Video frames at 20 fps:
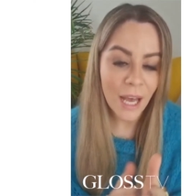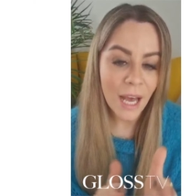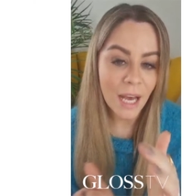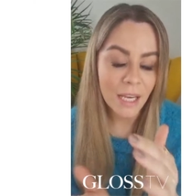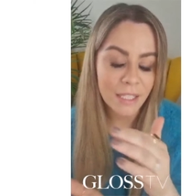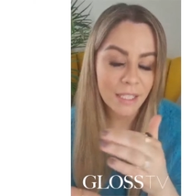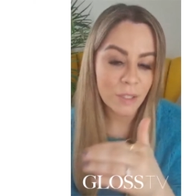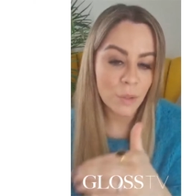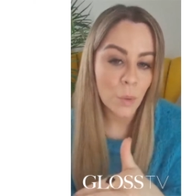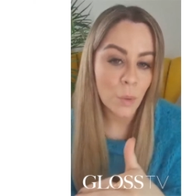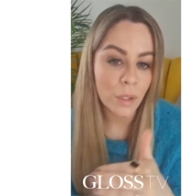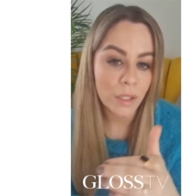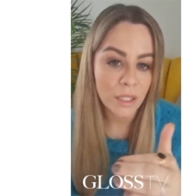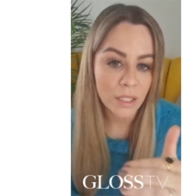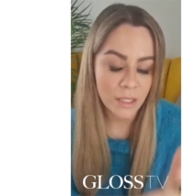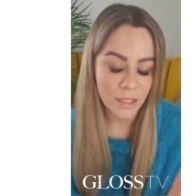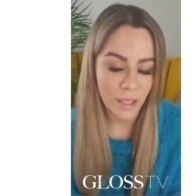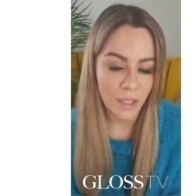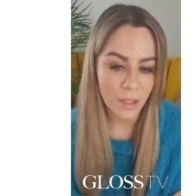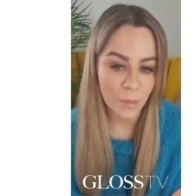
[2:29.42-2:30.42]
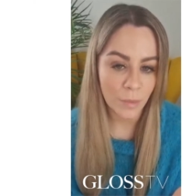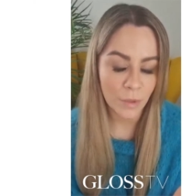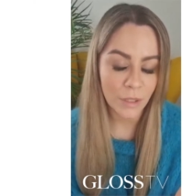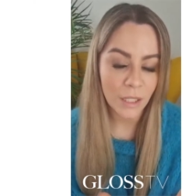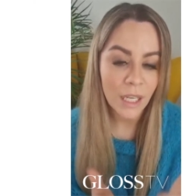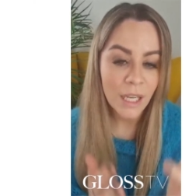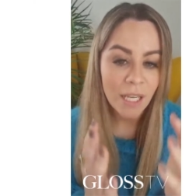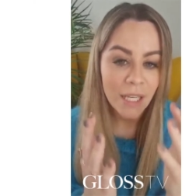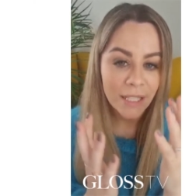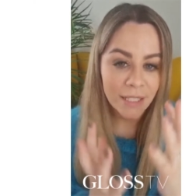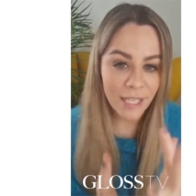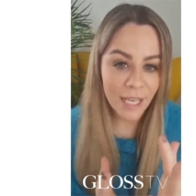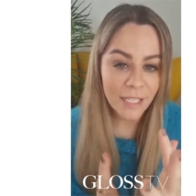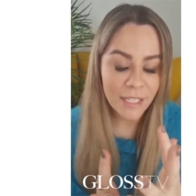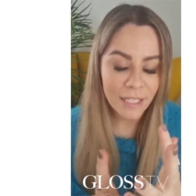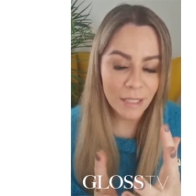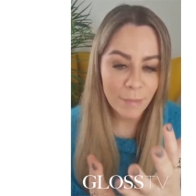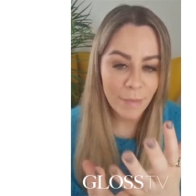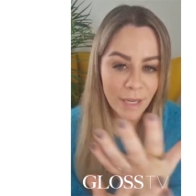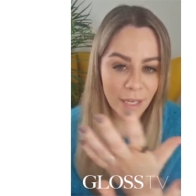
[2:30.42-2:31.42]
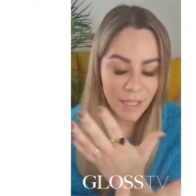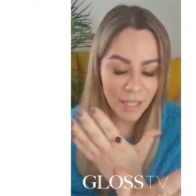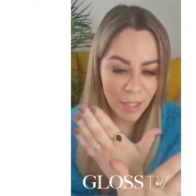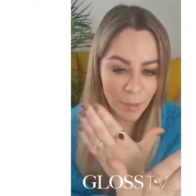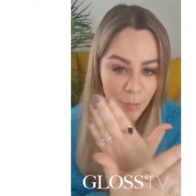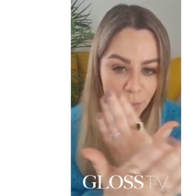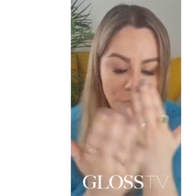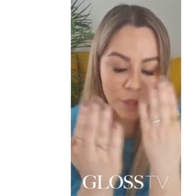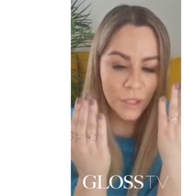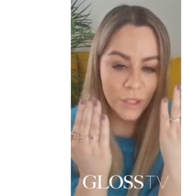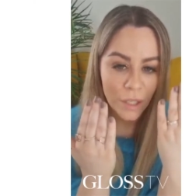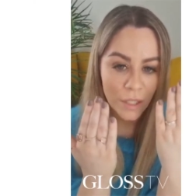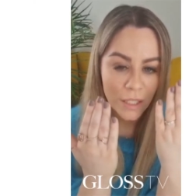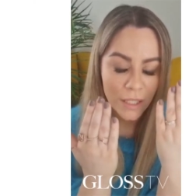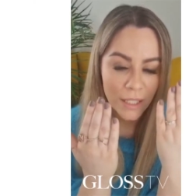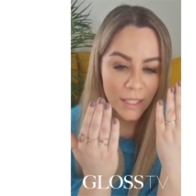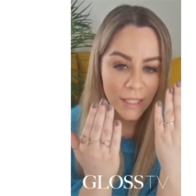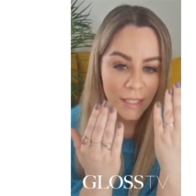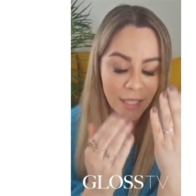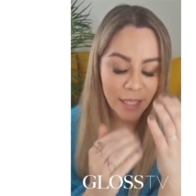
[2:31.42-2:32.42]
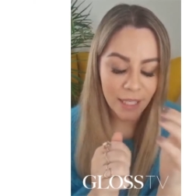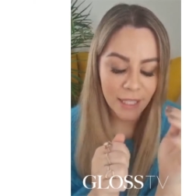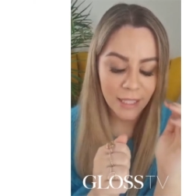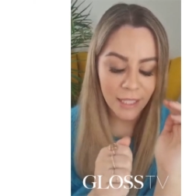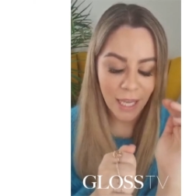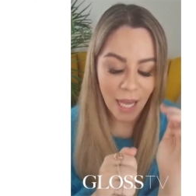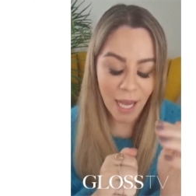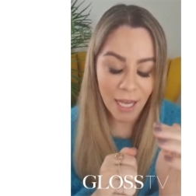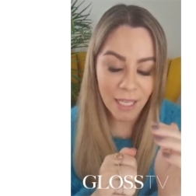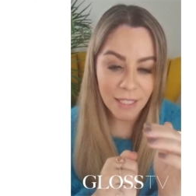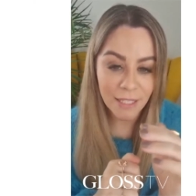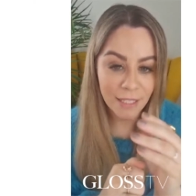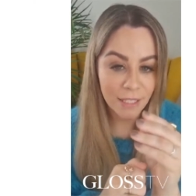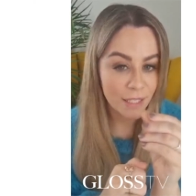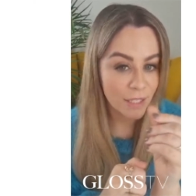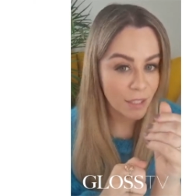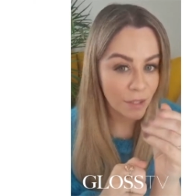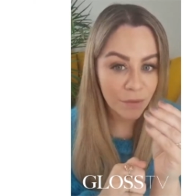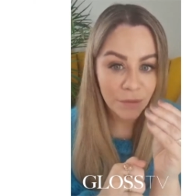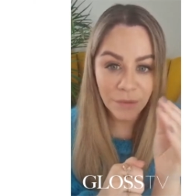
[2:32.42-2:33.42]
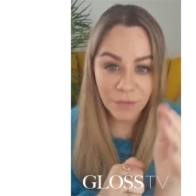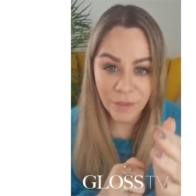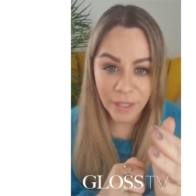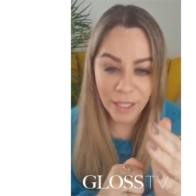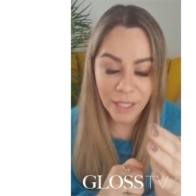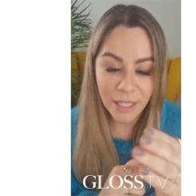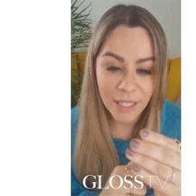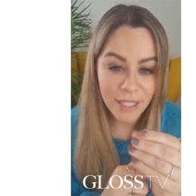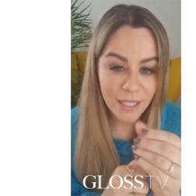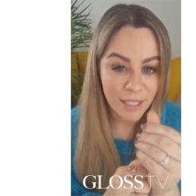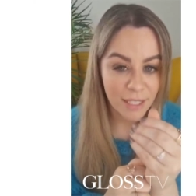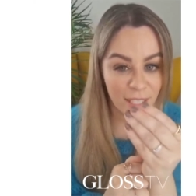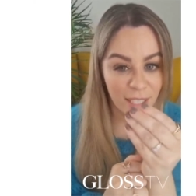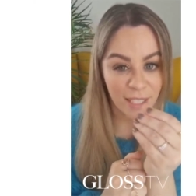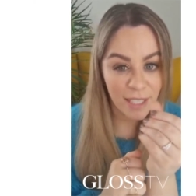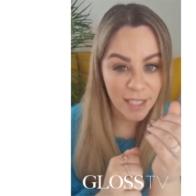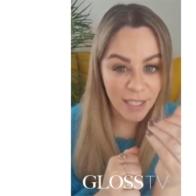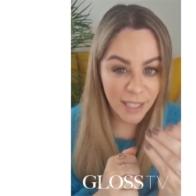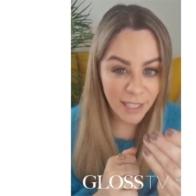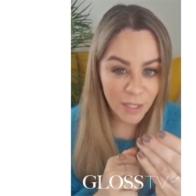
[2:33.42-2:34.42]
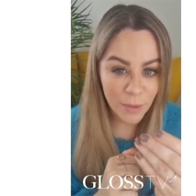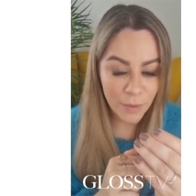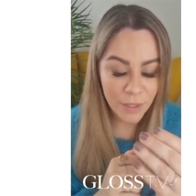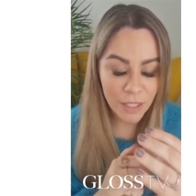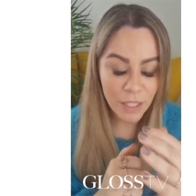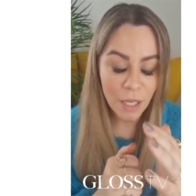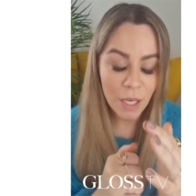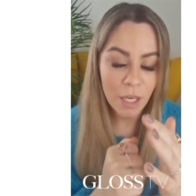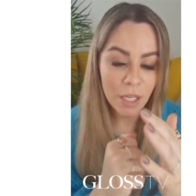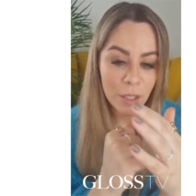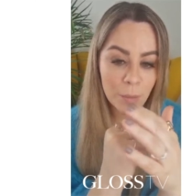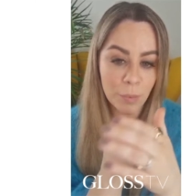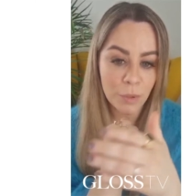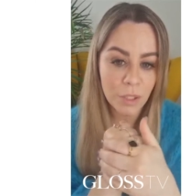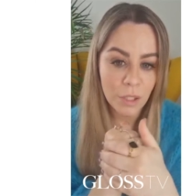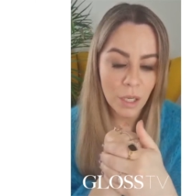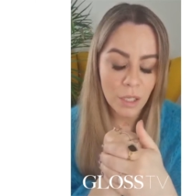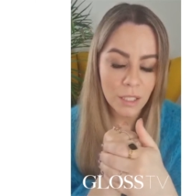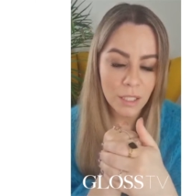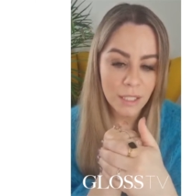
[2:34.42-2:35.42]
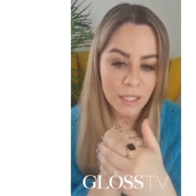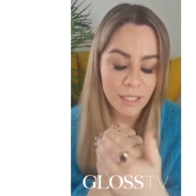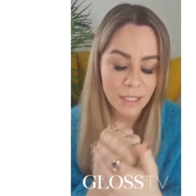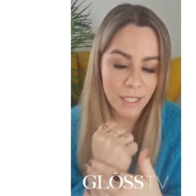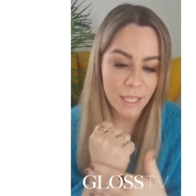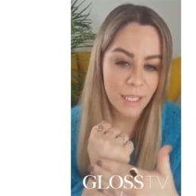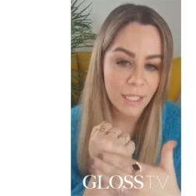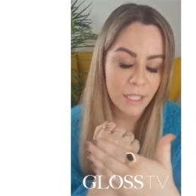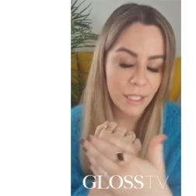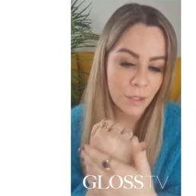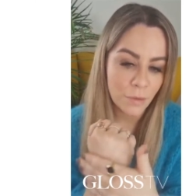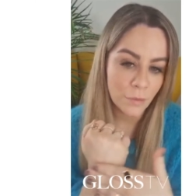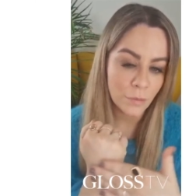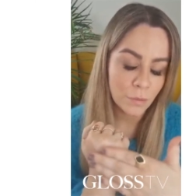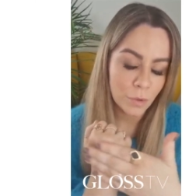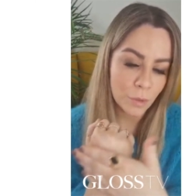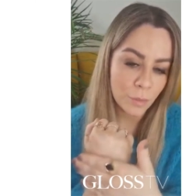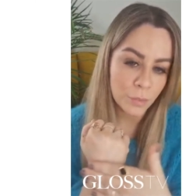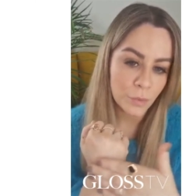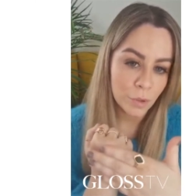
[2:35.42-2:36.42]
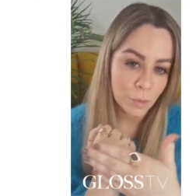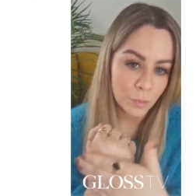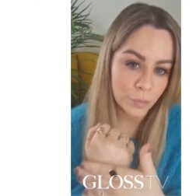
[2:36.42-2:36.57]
and it's oil soluble. Essentially meaning that you put it onto the skin, the acid, you don't feel it, it's like a liquid, you put it onto the skin, you rub,